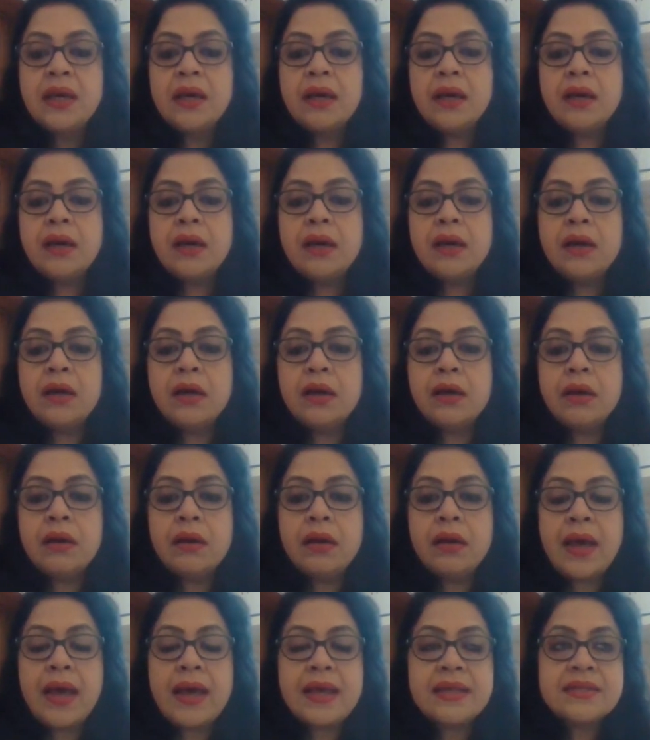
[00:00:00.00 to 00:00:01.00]

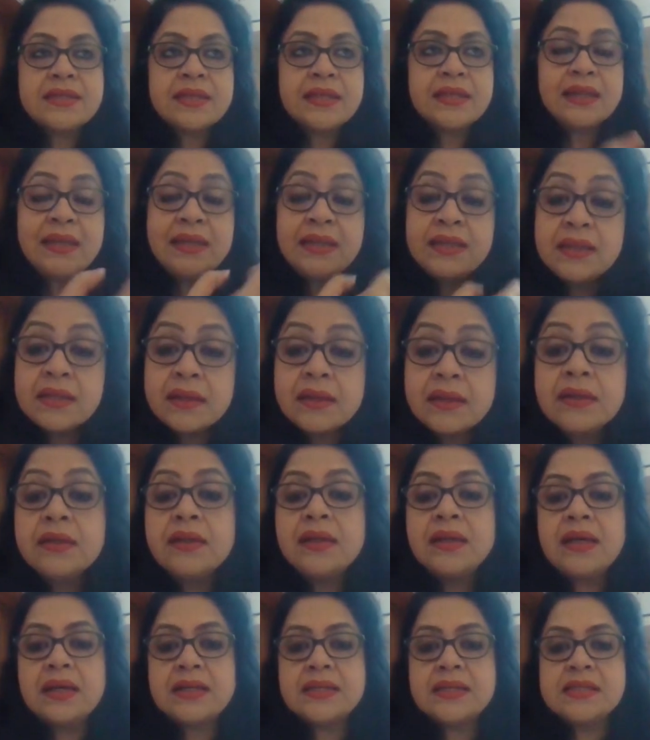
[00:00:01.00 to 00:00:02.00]
as an
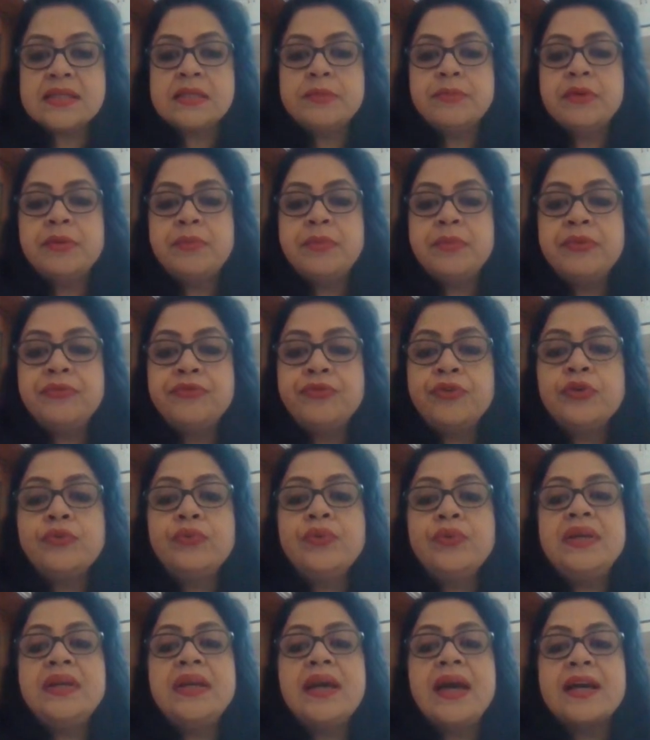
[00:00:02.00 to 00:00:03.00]
internal customer before
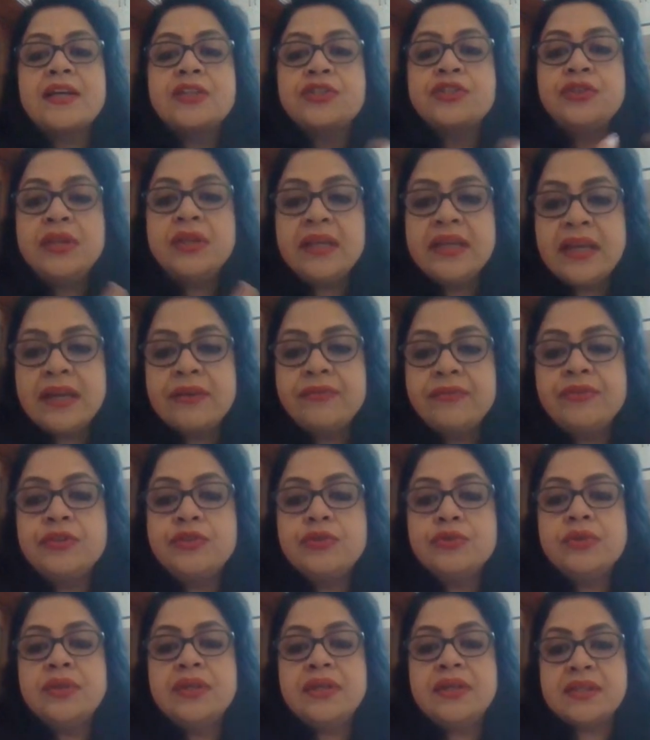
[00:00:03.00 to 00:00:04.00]
we actually gave
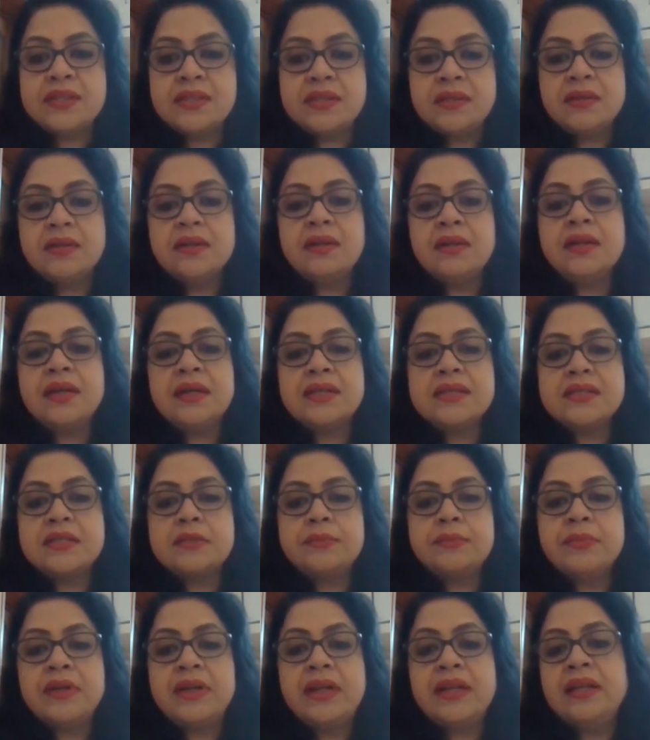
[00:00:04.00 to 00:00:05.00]
it to the external customer.